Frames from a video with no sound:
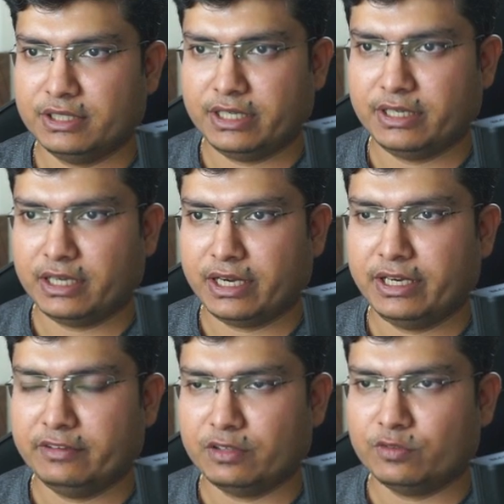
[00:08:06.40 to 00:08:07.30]
and I
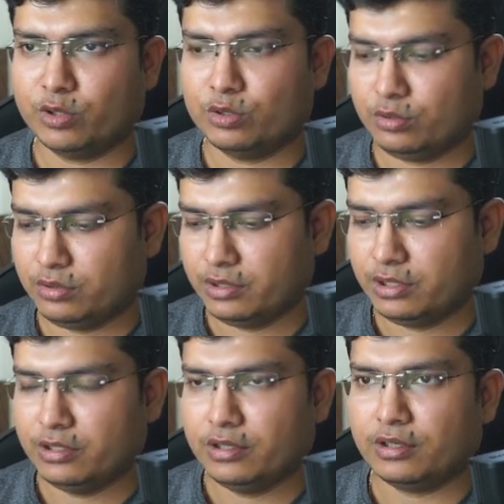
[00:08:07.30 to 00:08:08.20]
never want to
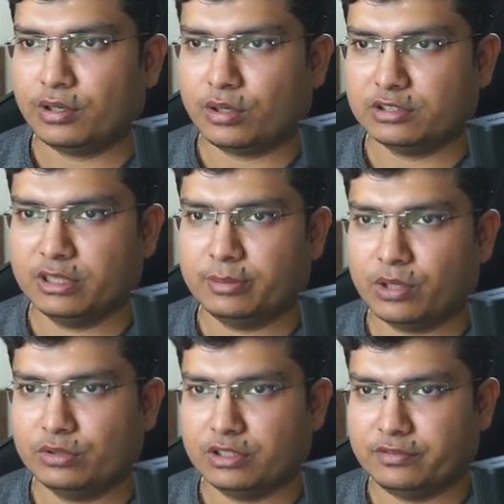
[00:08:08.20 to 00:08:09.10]
cross the
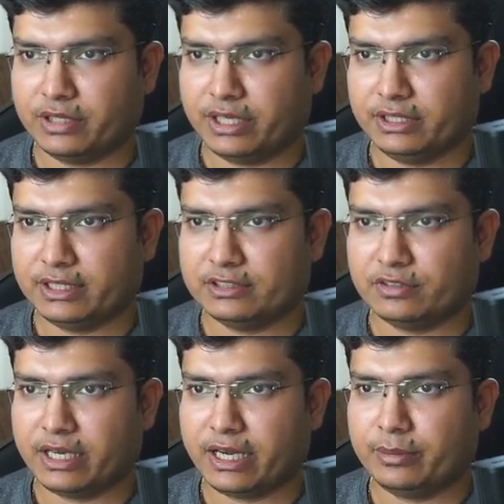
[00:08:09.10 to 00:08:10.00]
bounds of array. That's
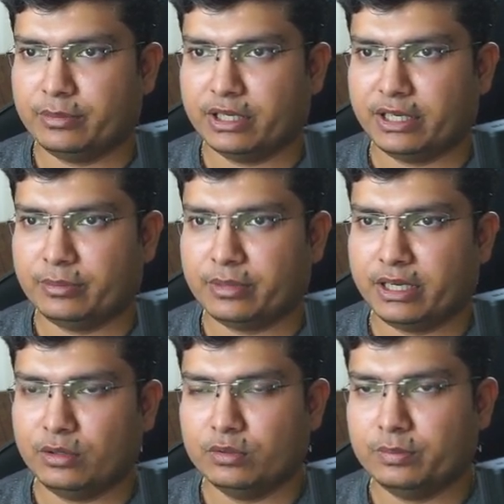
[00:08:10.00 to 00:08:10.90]
why I am running
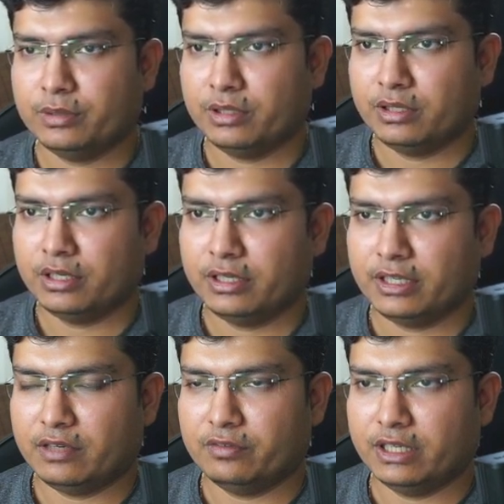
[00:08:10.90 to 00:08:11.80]
my loop
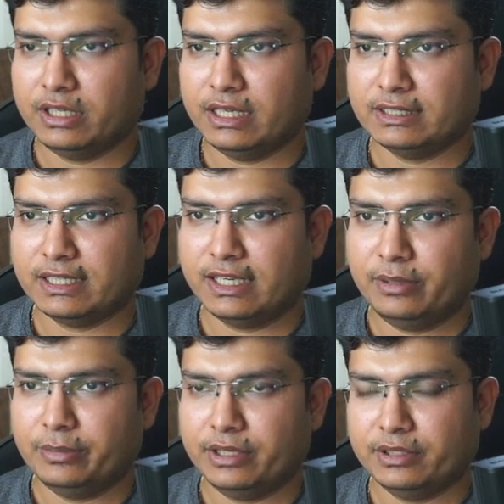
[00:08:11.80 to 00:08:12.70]
till one less
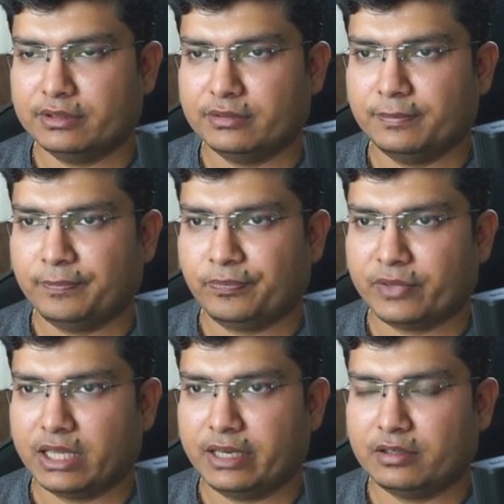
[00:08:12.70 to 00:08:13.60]
element,
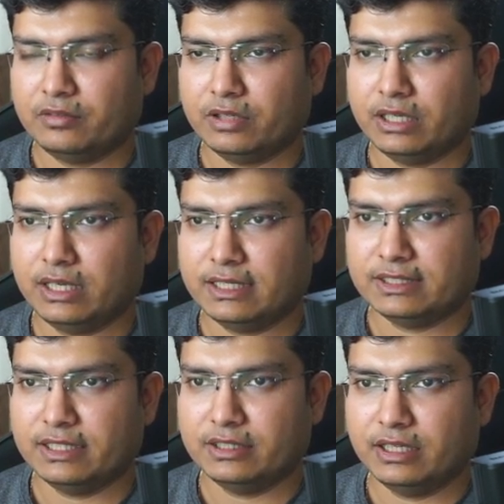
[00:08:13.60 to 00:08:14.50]
like one less
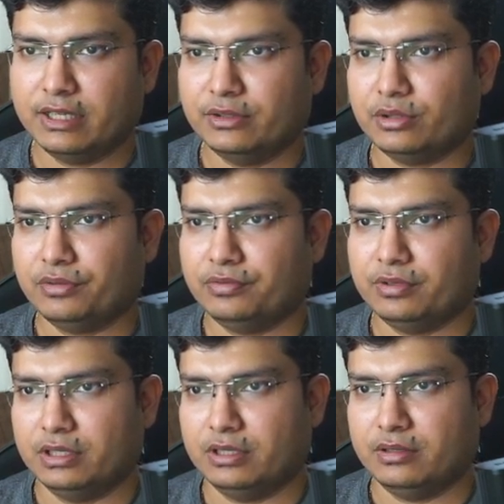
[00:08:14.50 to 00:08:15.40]
than the length of
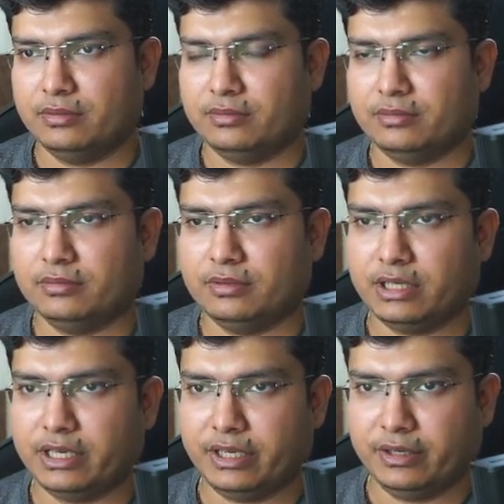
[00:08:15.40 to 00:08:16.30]

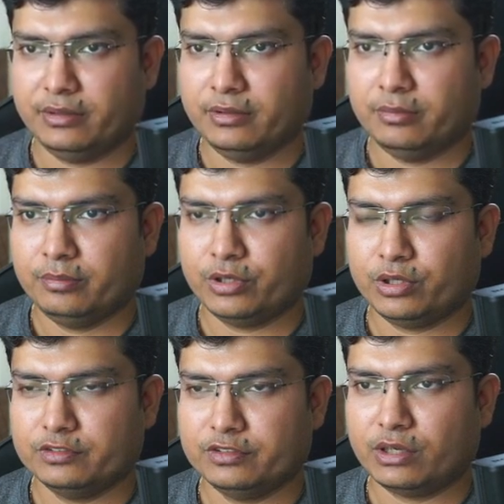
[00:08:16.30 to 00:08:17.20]
array,
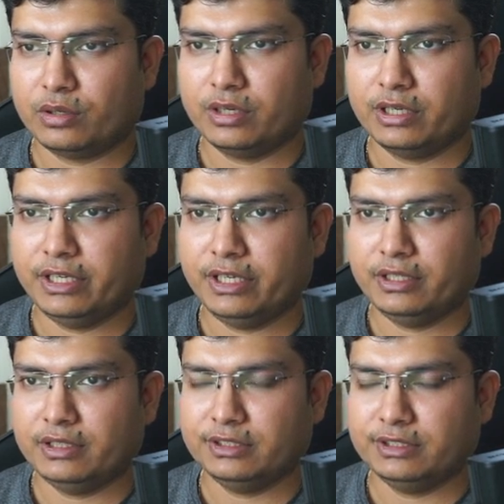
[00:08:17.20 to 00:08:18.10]
because we are
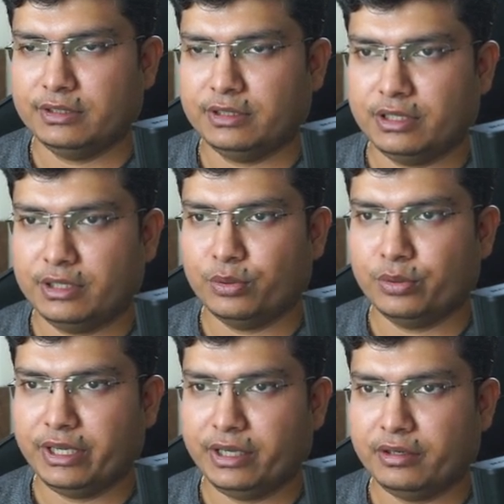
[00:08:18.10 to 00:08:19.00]
already
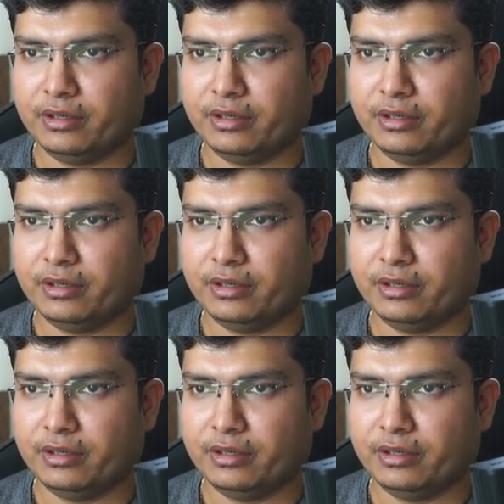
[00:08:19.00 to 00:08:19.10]
doing